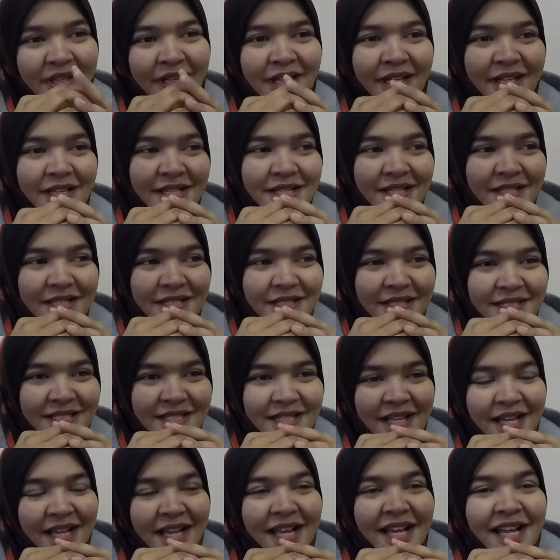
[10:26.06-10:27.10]
is
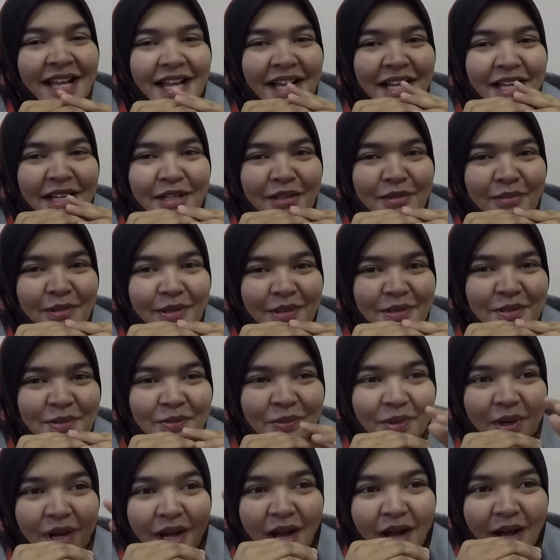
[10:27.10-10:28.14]
about
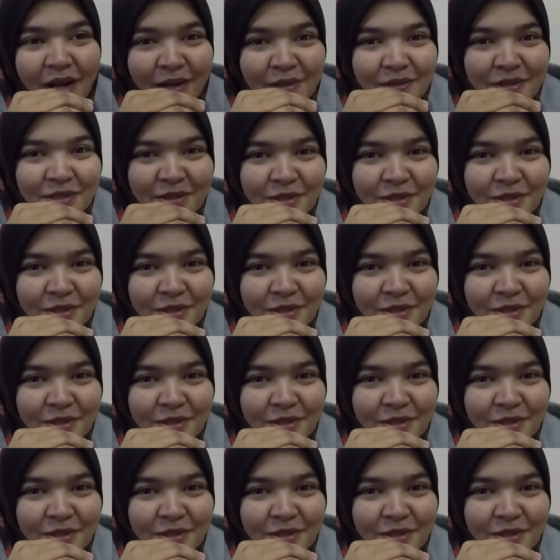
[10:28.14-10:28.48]
how